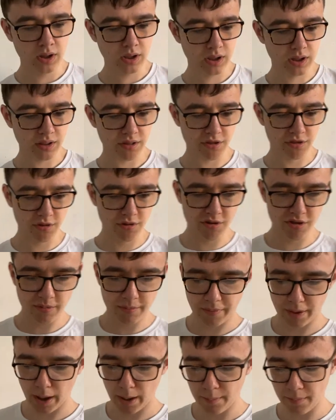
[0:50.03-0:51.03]
let's do
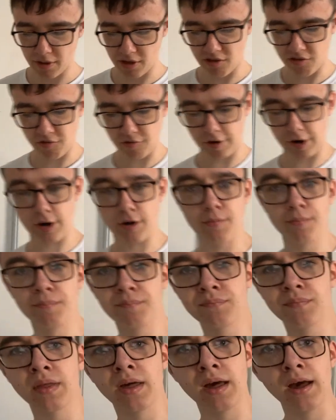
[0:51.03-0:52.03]
some chemistry.
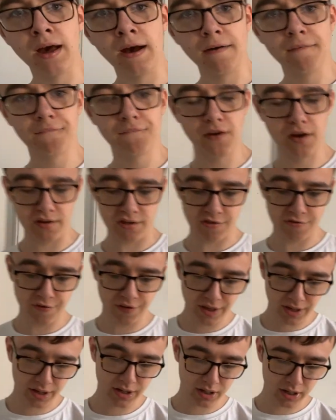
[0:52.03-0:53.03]
First
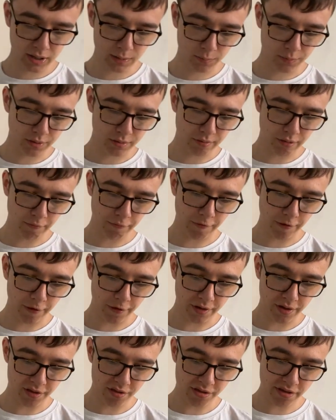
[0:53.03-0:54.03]
thing I, I want to
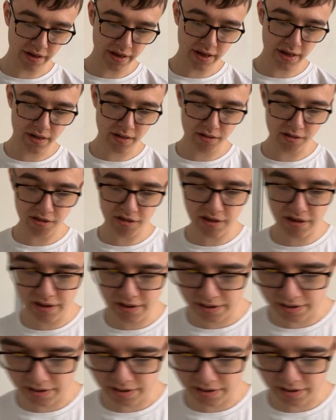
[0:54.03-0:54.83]
revise is